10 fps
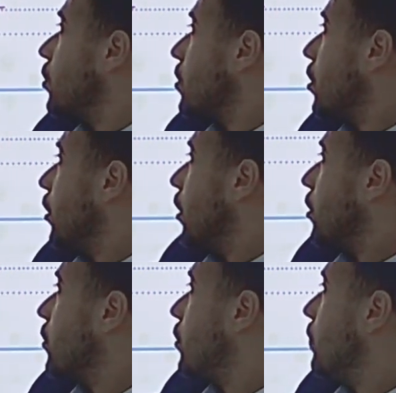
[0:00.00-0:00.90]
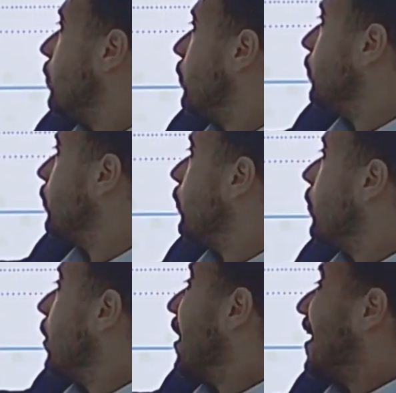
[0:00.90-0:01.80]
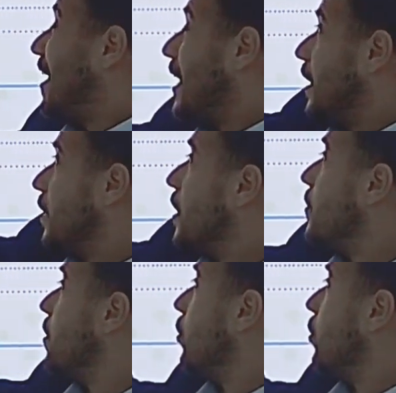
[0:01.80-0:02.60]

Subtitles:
Cosine x. And keep the